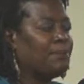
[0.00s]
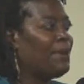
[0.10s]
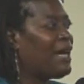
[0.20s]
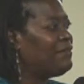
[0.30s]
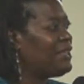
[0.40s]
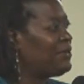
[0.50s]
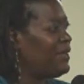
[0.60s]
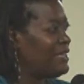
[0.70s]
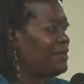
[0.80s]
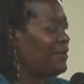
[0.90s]
Poverty
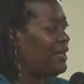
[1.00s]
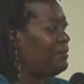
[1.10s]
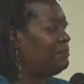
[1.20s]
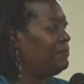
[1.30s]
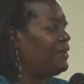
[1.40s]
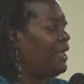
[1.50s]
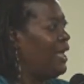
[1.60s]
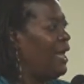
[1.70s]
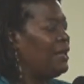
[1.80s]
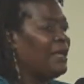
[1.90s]
creates crime.
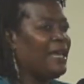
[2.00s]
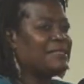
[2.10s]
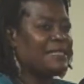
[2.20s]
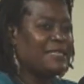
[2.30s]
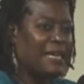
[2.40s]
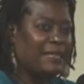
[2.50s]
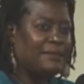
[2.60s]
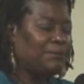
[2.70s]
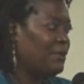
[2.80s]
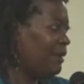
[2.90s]
As I
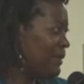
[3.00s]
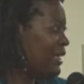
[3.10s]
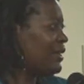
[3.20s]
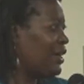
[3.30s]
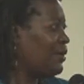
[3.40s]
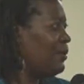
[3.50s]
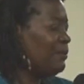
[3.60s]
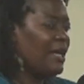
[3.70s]
said a minute ago,